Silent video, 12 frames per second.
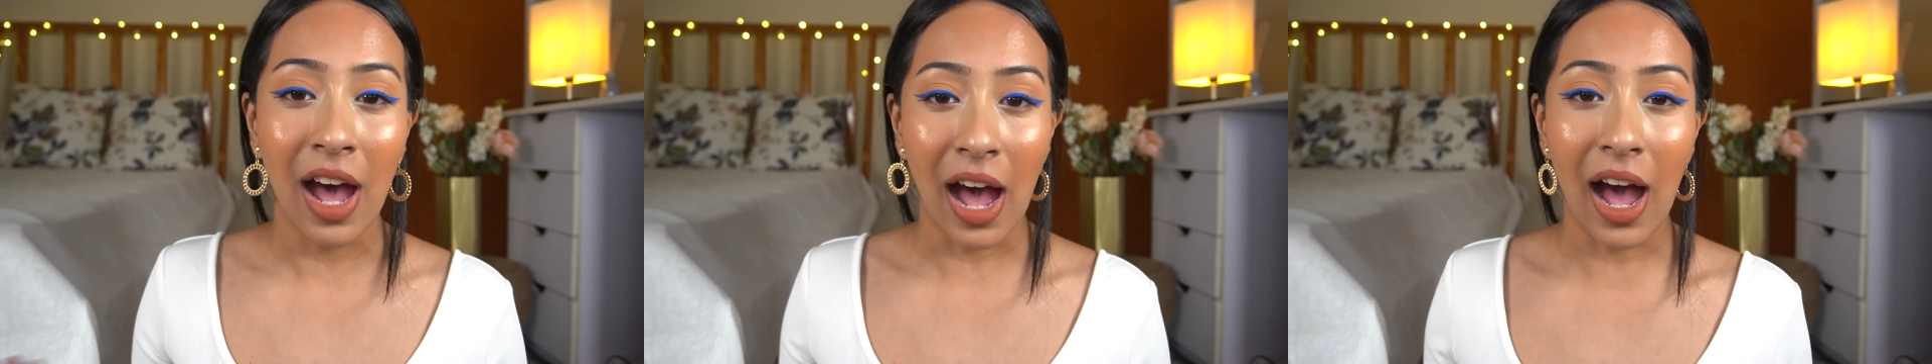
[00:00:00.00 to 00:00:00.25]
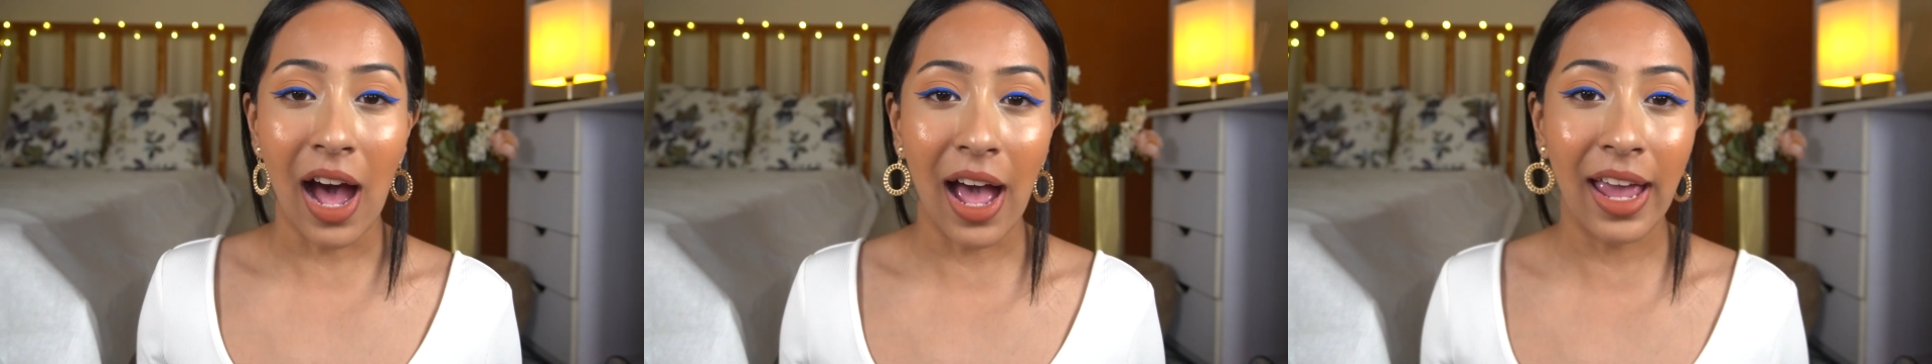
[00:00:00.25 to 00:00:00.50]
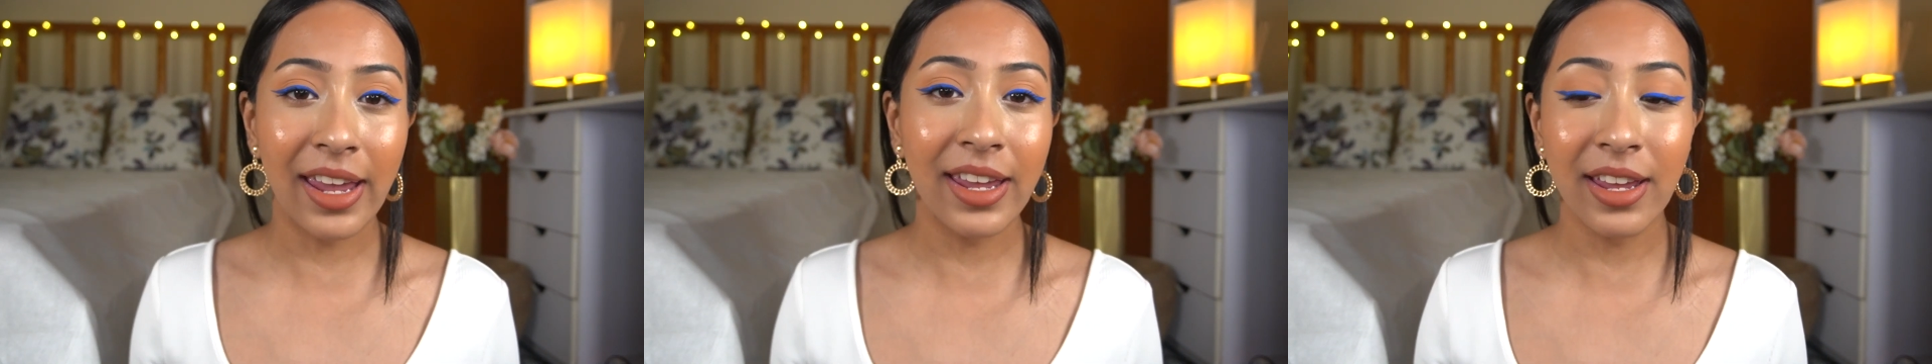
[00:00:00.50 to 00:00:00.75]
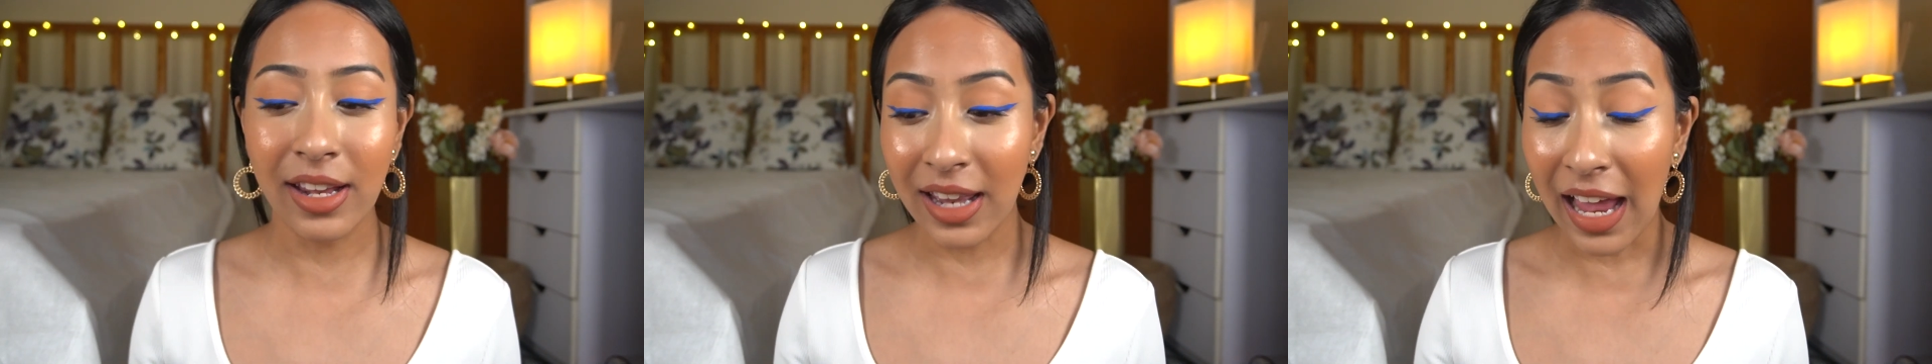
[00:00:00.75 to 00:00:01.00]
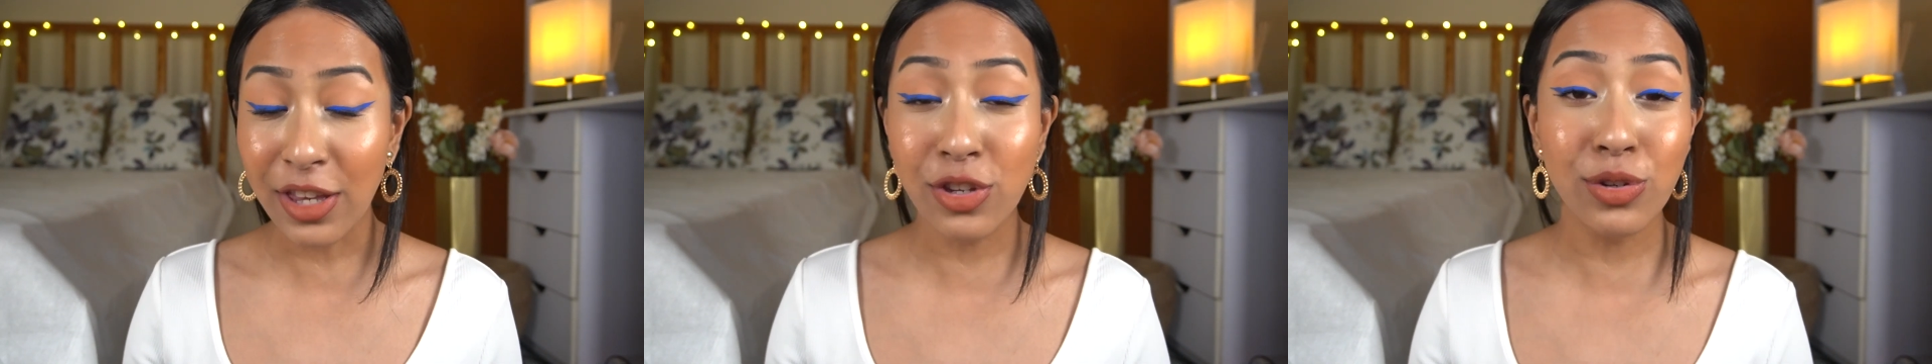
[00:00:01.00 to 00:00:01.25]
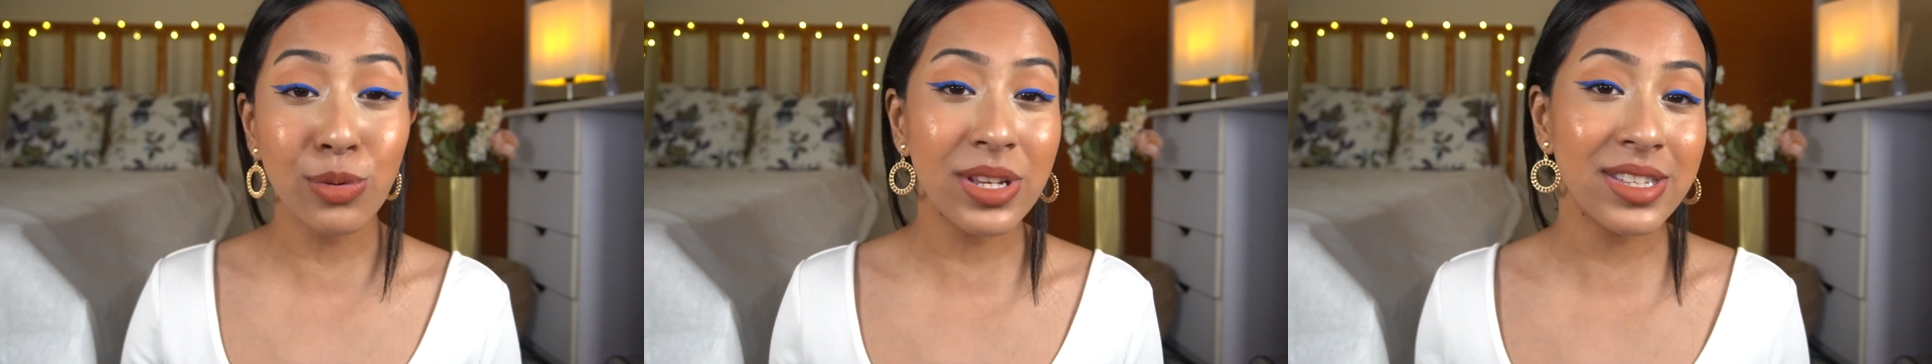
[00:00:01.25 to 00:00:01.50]
I like
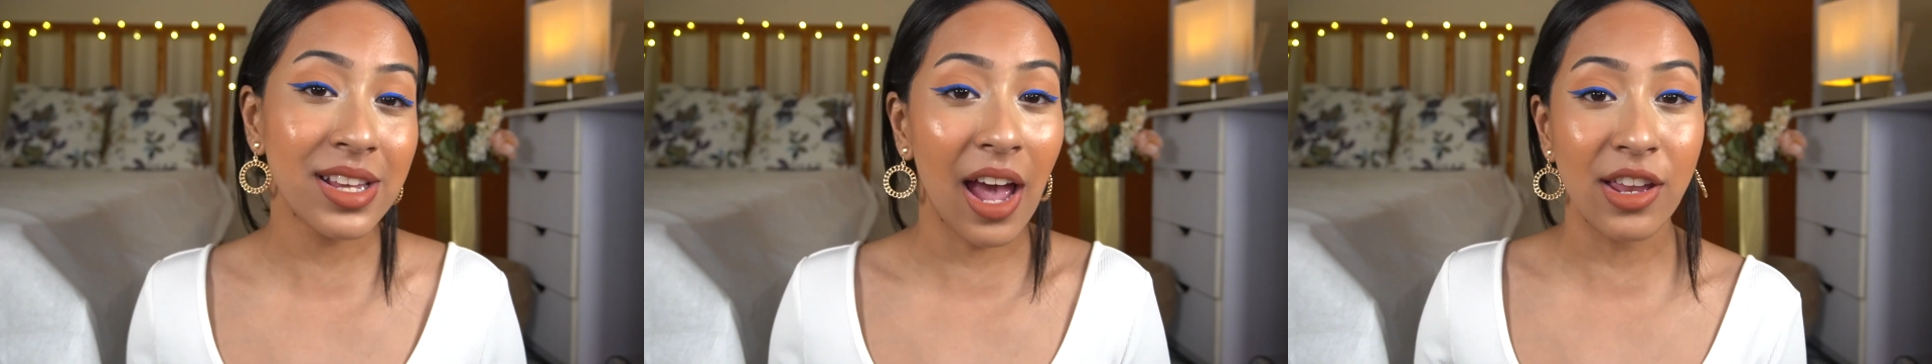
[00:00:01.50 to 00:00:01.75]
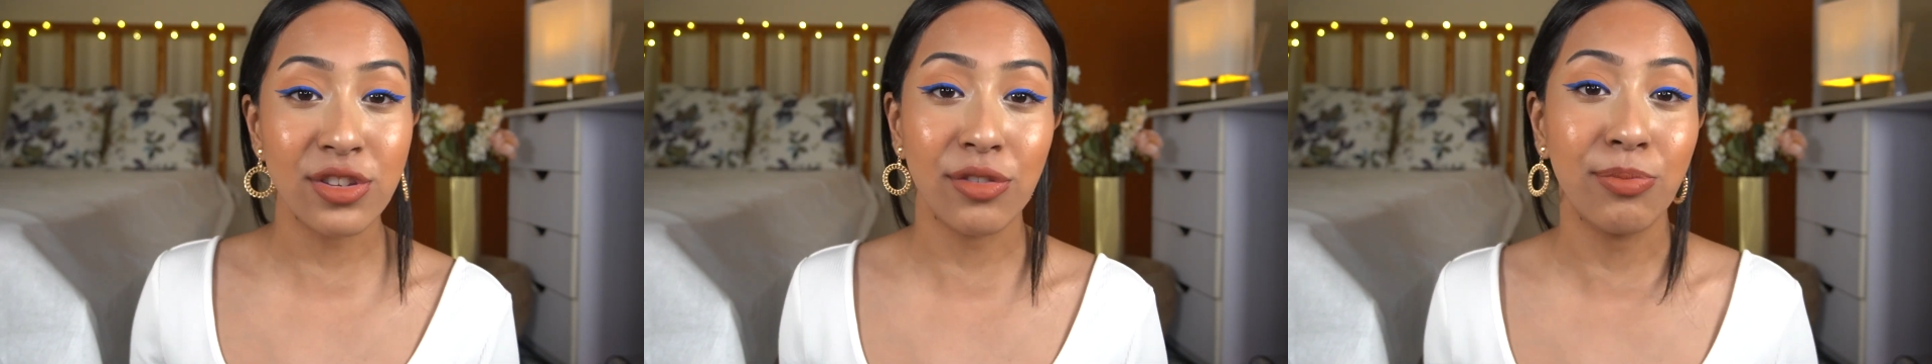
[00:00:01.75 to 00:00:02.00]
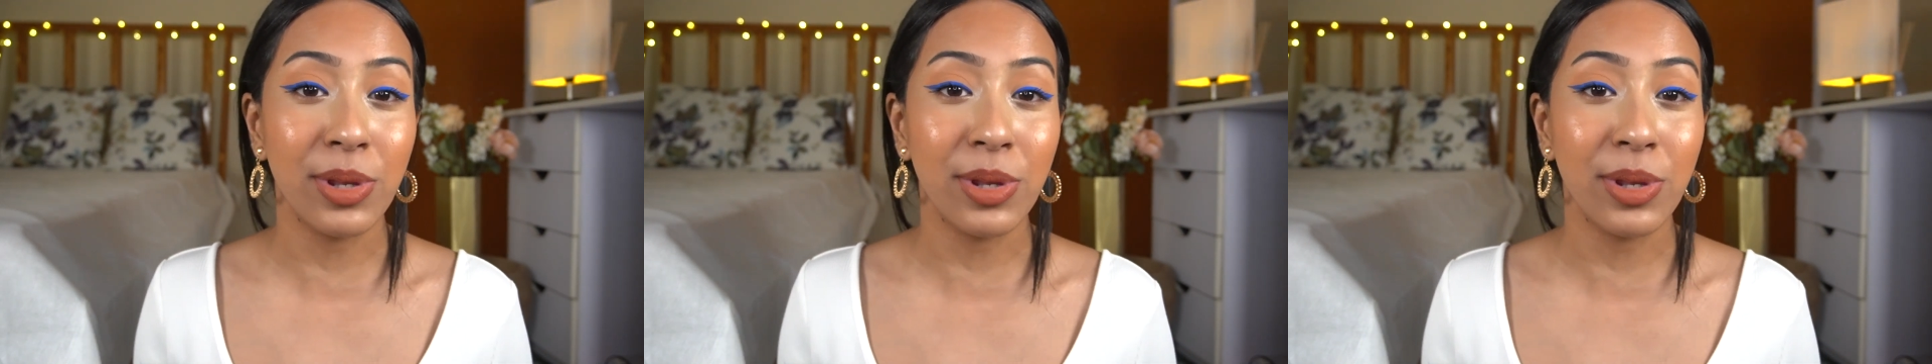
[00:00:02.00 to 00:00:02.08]
to do these kinds of